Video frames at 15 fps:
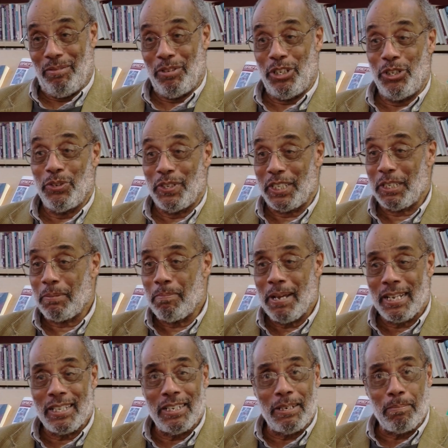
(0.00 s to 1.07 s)
which you're
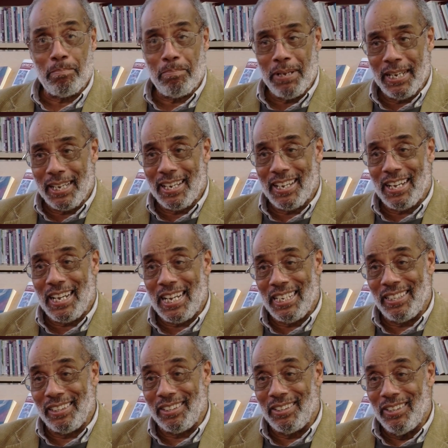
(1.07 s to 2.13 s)
expected to pick
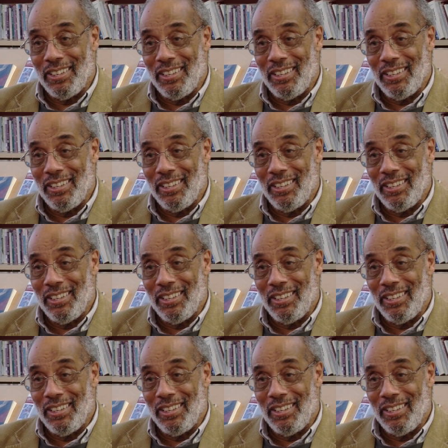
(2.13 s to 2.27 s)
cotton